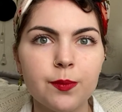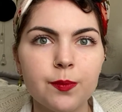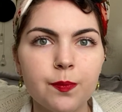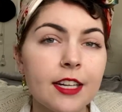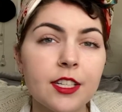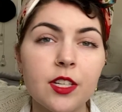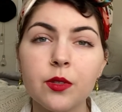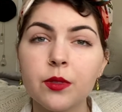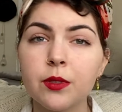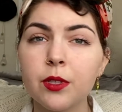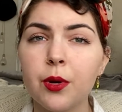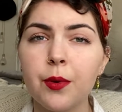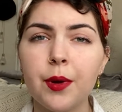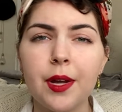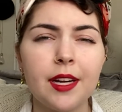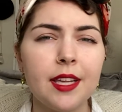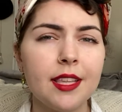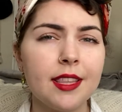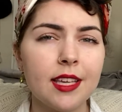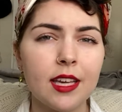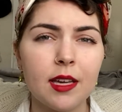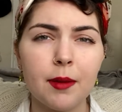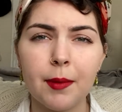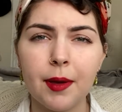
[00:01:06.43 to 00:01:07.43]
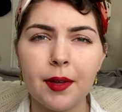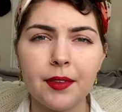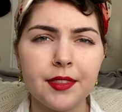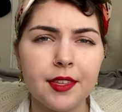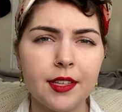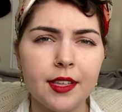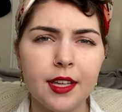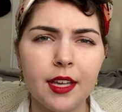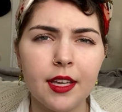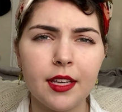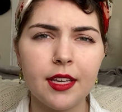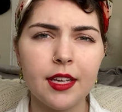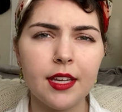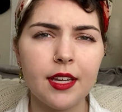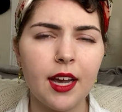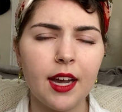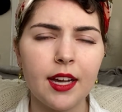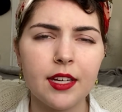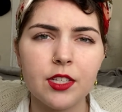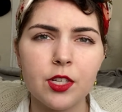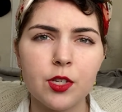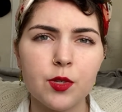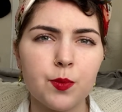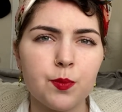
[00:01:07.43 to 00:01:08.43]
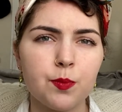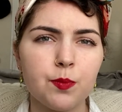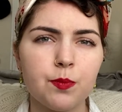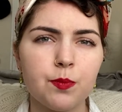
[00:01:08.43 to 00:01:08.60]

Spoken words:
I don't know anything about the lady, I just